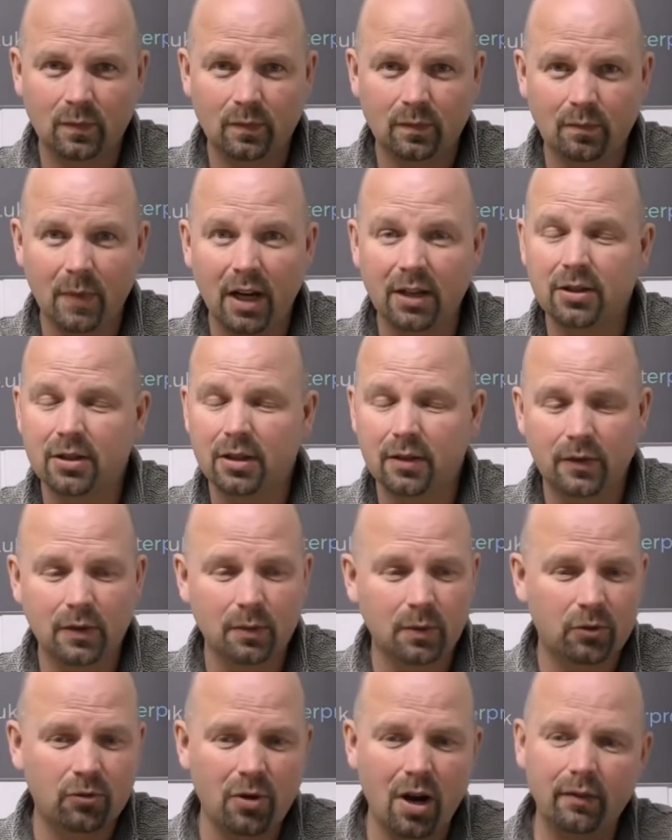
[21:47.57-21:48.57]
Imagine if you
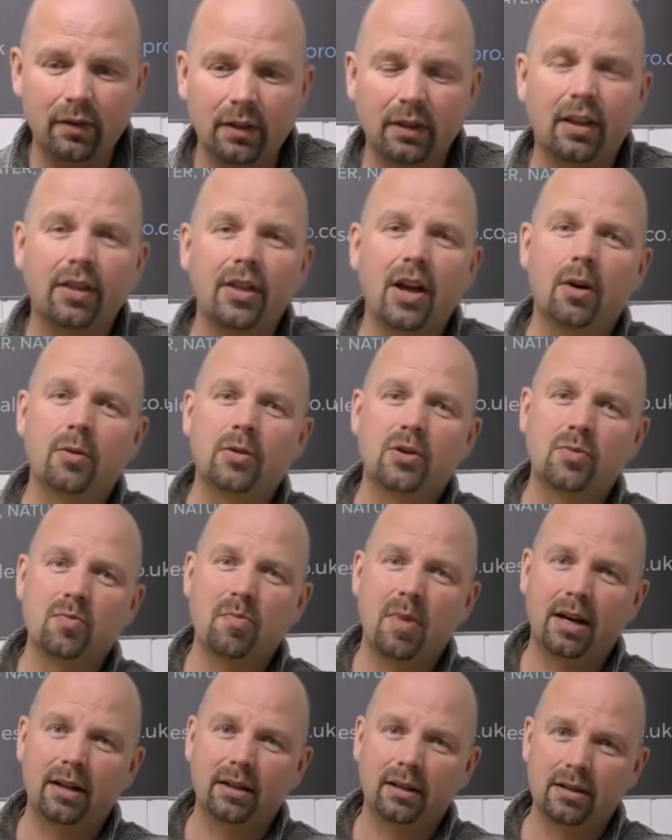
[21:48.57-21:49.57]
were travelling 1,000
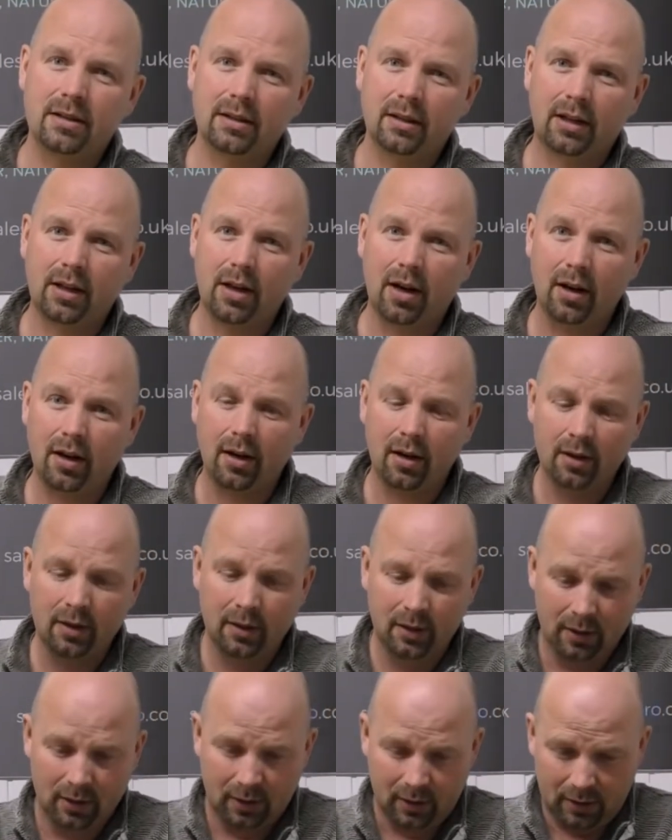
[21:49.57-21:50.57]
miles in a car
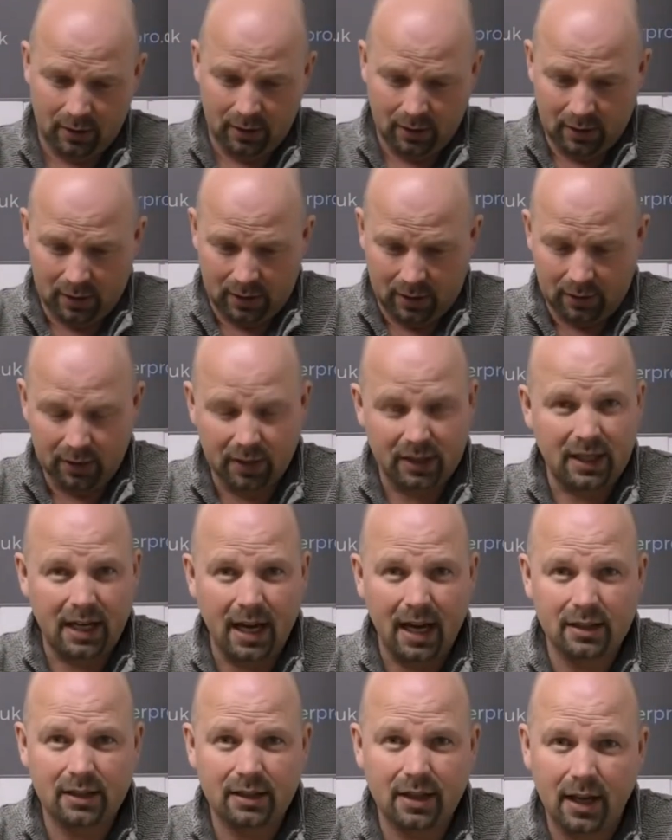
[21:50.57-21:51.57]
that's
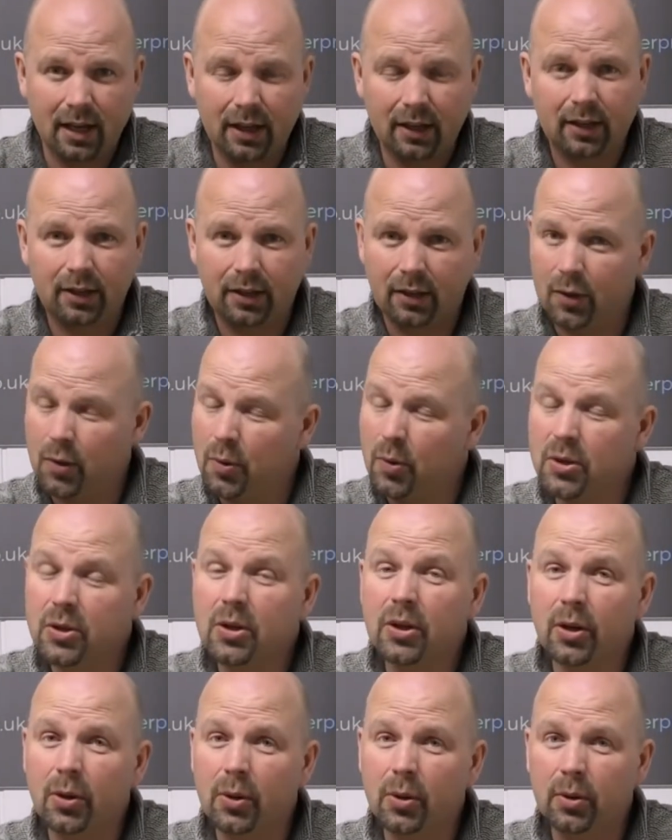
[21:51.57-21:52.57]
gas tank was
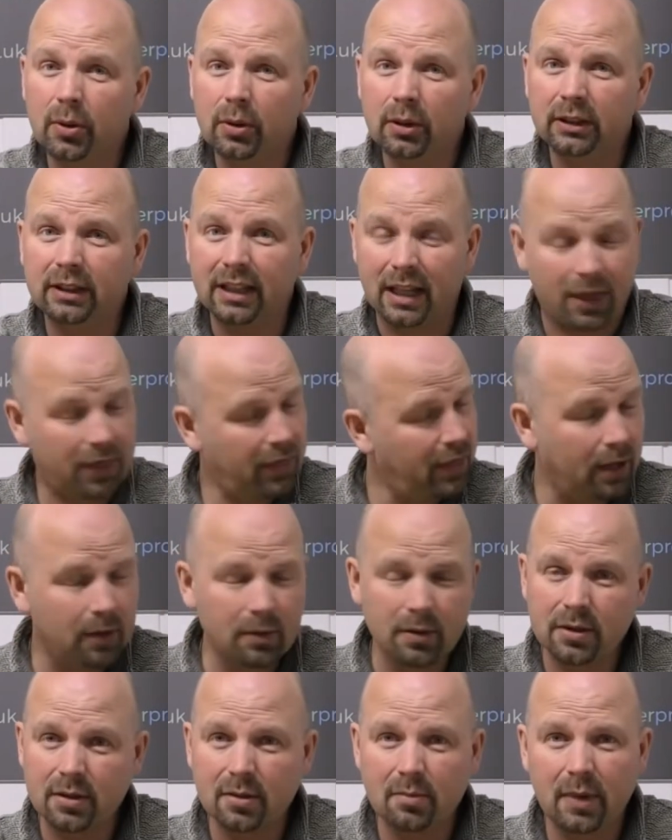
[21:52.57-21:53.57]
going to hold
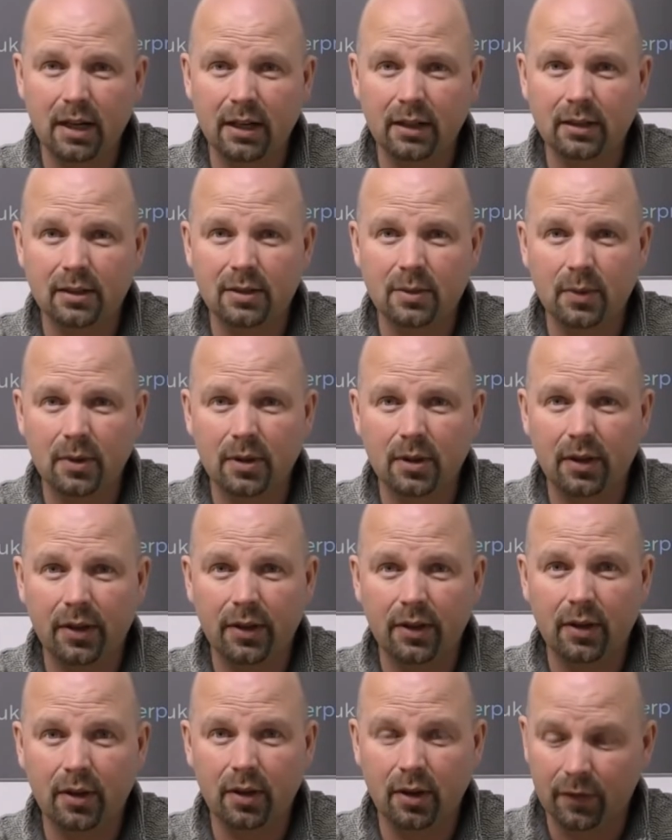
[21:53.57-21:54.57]
1,000 miles
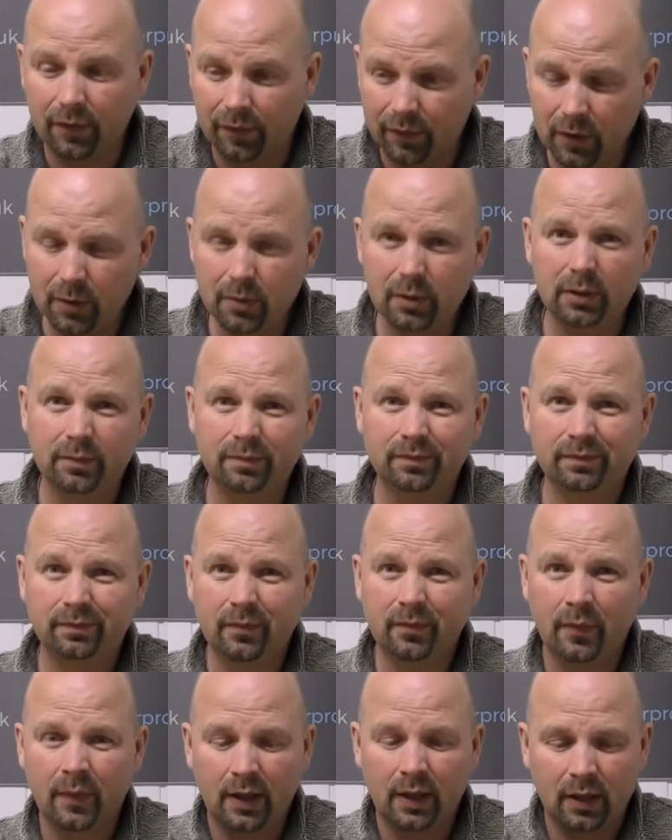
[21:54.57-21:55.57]
worth of fuel
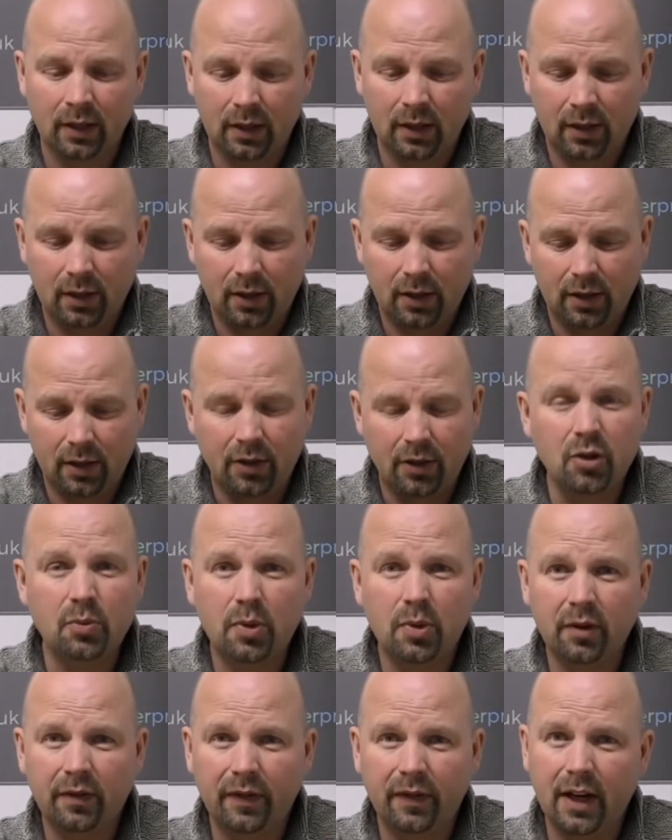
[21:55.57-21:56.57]
and you
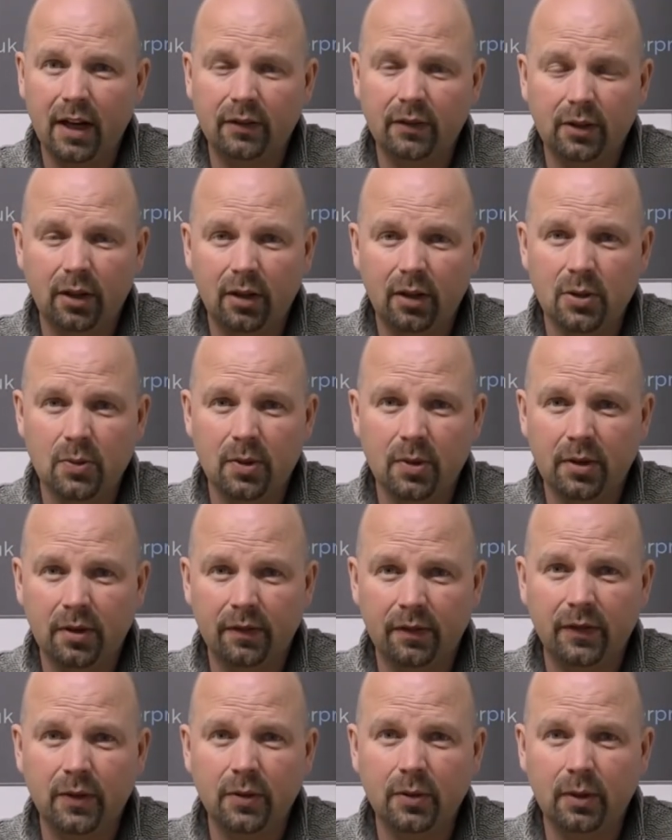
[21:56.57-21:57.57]
put $5 worth of
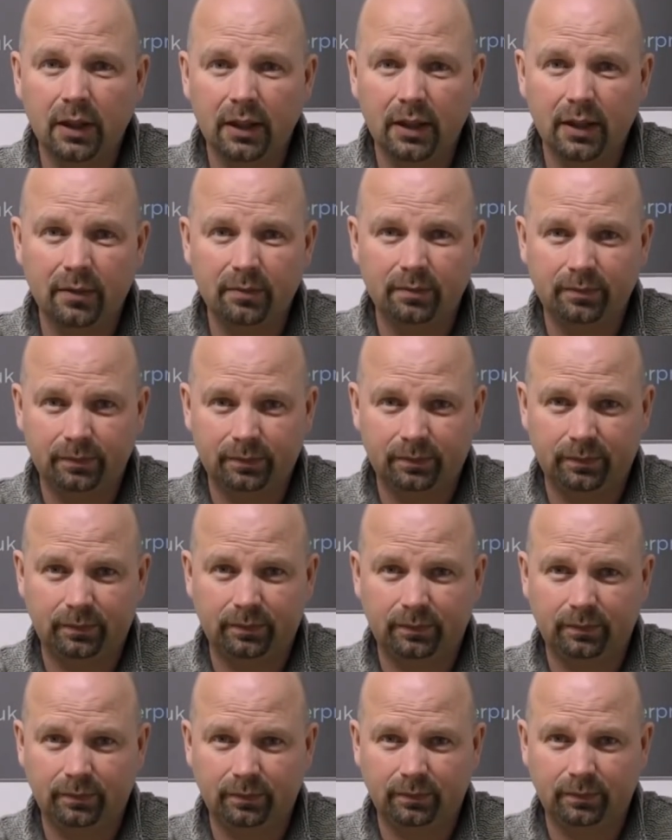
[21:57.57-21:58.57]
fuel in it.
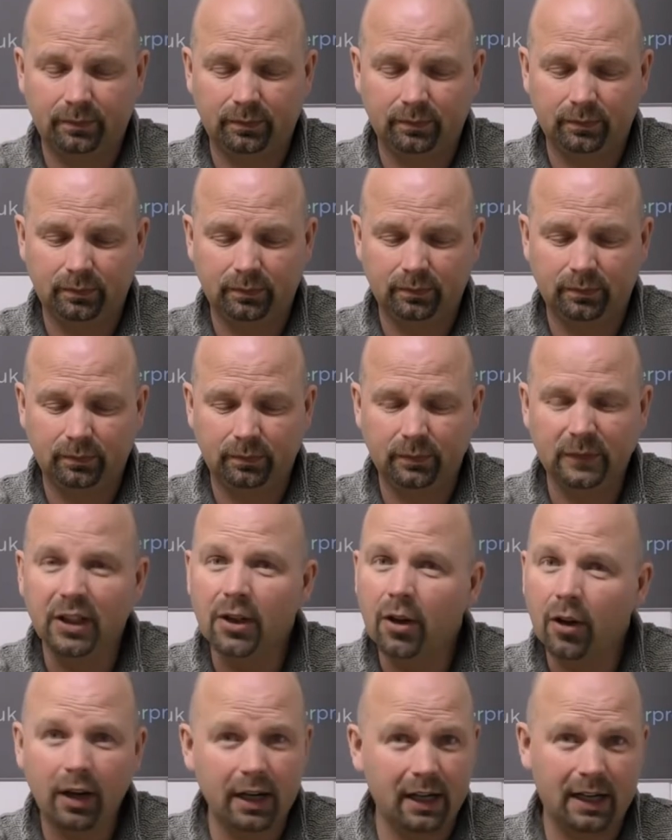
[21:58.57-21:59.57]
You're
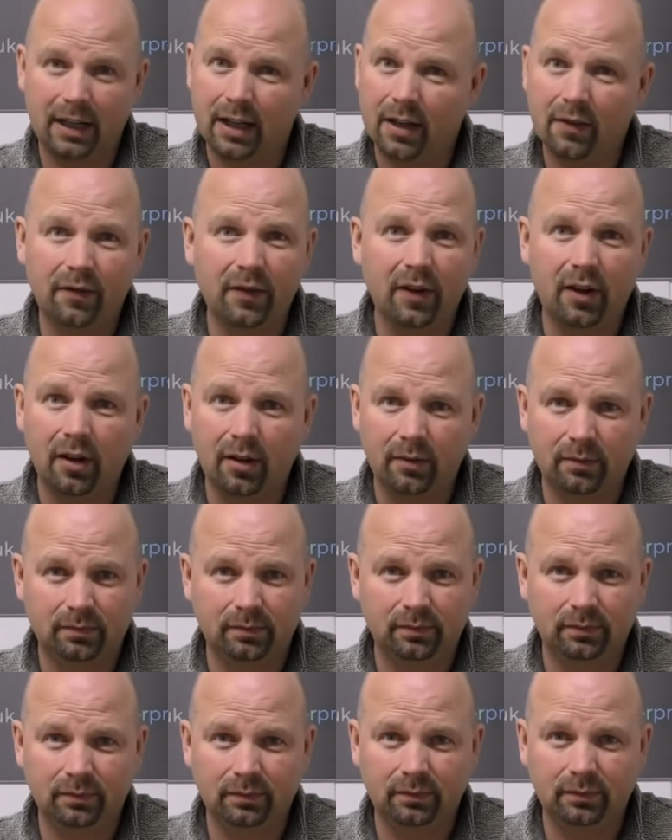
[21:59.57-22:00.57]
not going to get far,
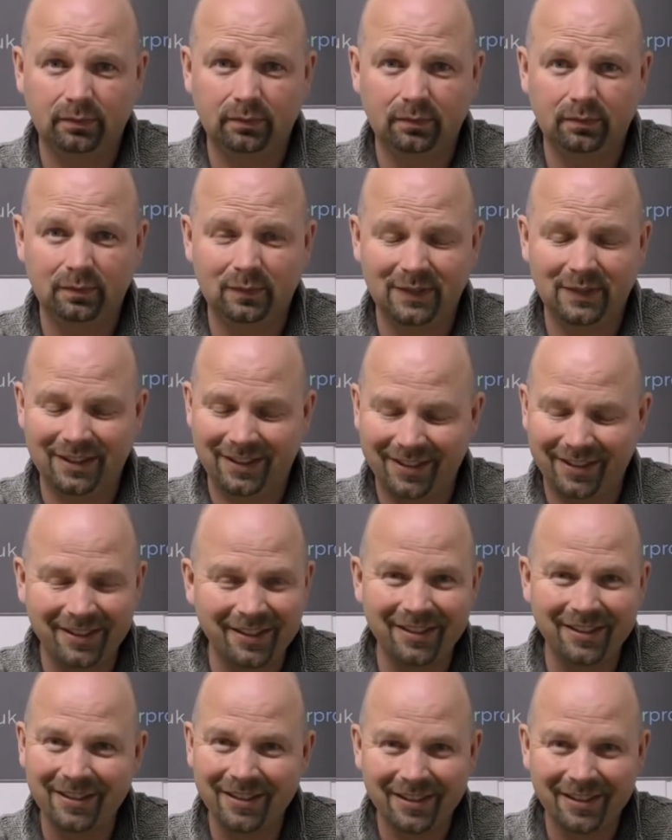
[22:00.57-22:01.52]
you know.